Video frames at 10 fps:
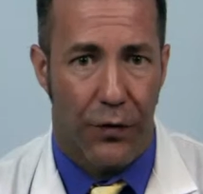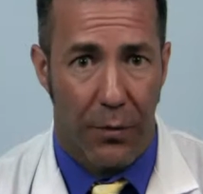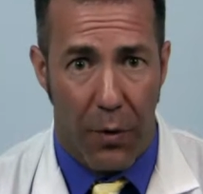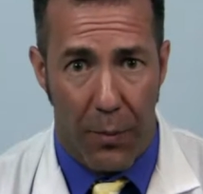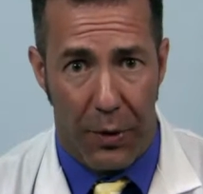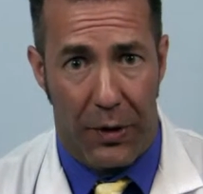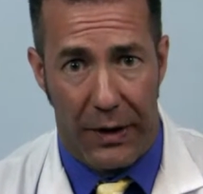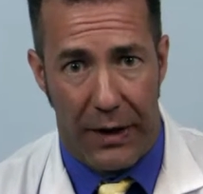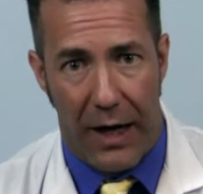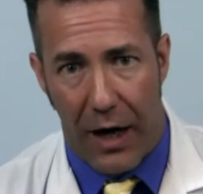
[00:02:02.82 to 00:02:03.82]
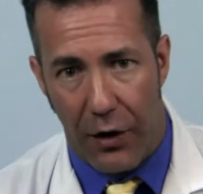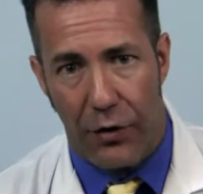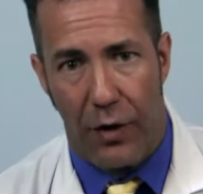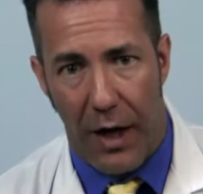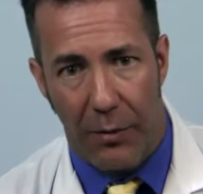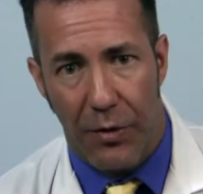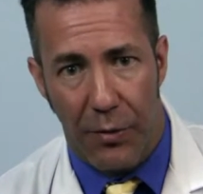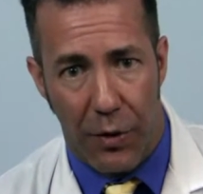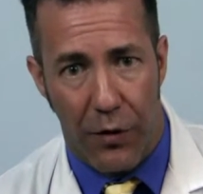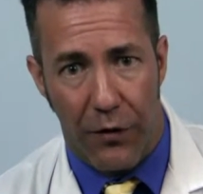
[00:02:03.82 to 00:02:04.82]
your mobility, how you're able to
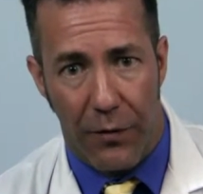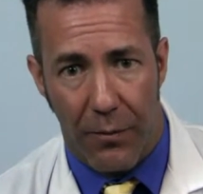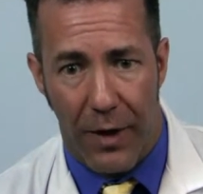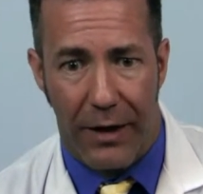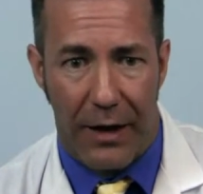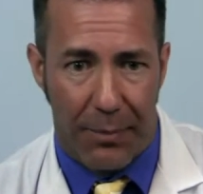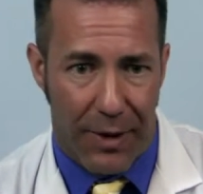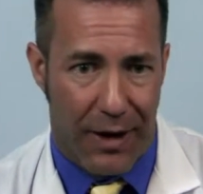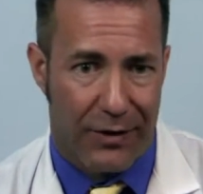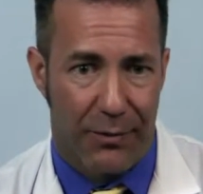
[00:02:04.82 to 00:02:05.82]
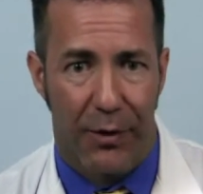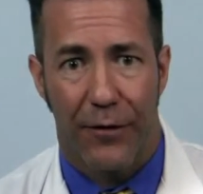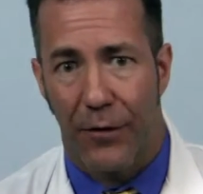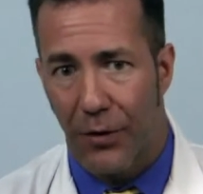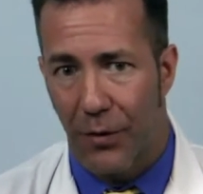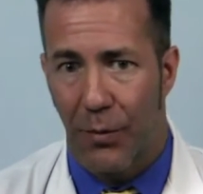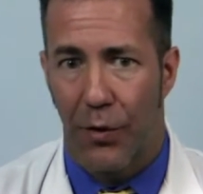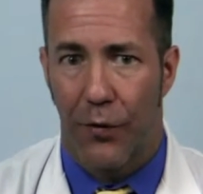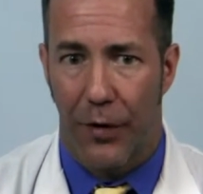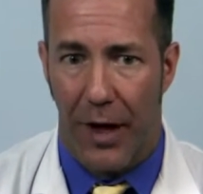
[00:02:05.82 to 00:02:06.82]
move, making it possible for you to
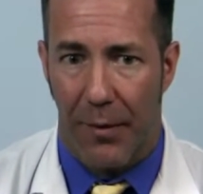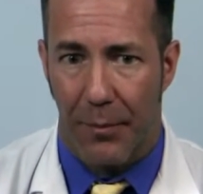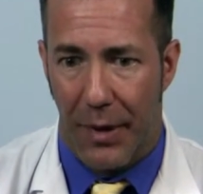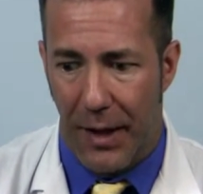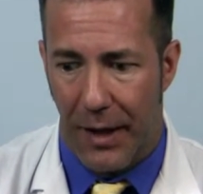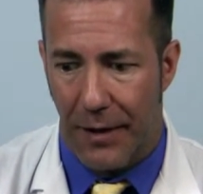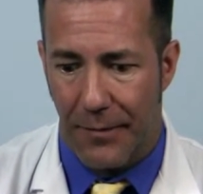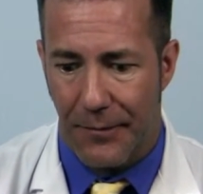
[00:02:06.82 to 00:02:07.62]
move without pain.